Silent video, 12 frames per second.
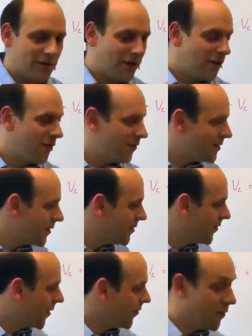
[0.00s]
plus a half of
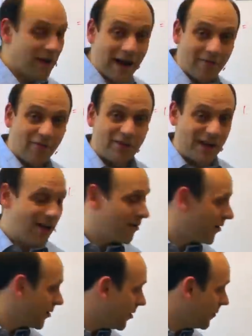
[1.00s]
75, we'd average
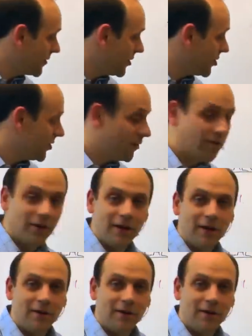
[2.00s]
out at a composition of